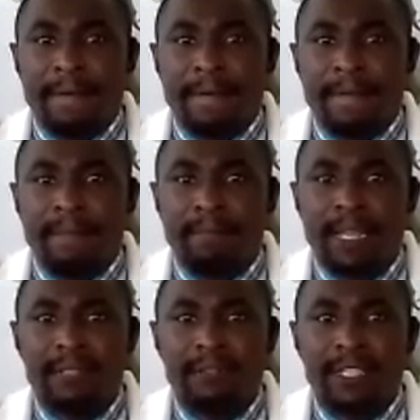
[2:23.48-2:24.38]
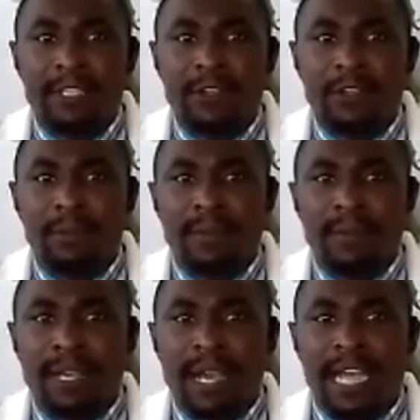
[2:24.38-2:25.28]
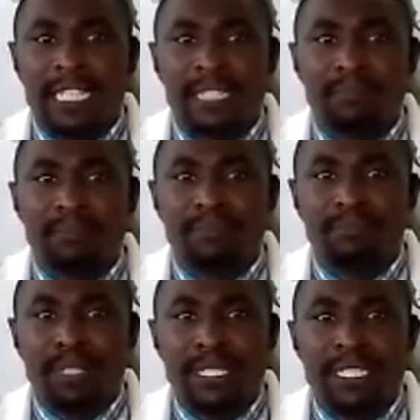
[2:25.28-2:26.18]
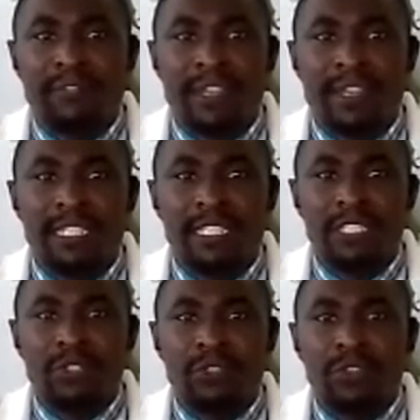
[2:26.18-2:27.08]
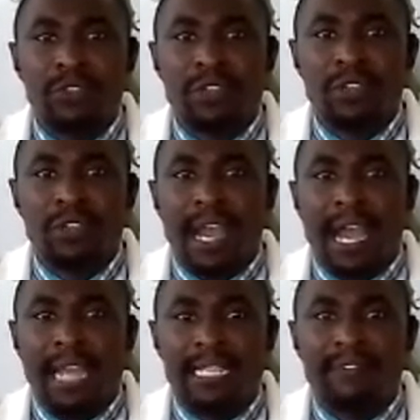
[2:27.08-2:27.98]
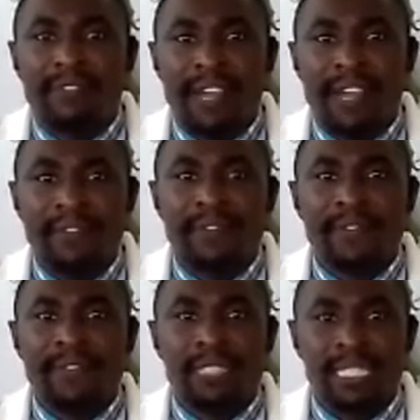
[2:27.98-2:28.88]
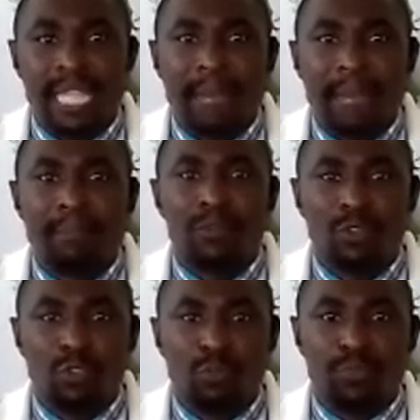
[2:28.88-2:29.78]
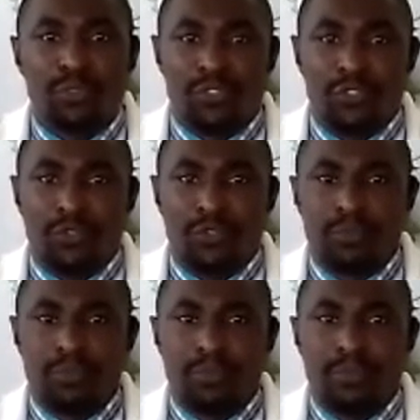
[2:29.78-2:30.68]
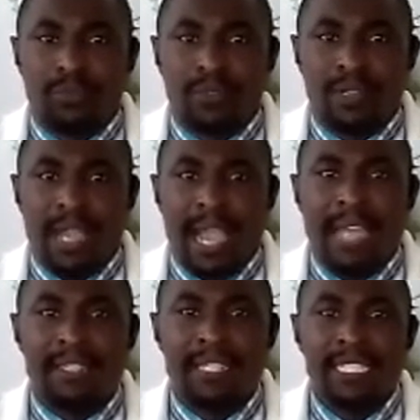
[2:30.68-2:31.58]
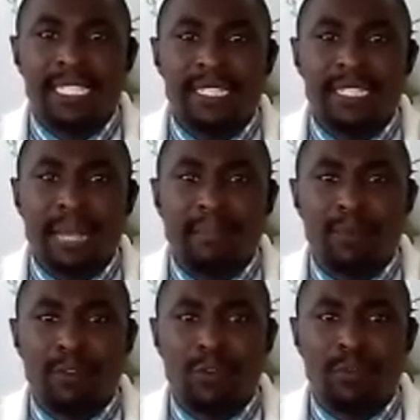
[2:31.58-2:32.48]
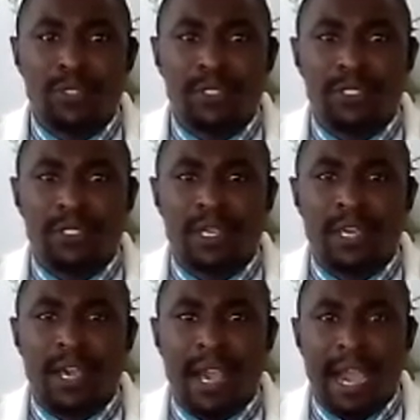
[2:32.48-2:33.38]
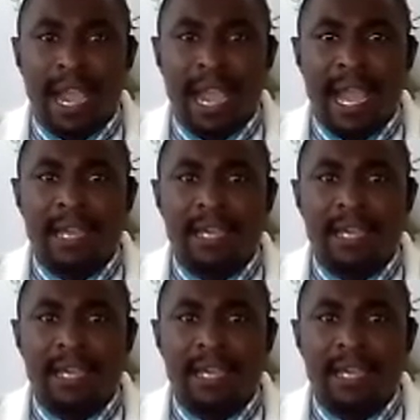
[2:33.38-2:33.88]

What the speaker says: the plant kingdom has been divided into another 5 subgroups. And these subgroups are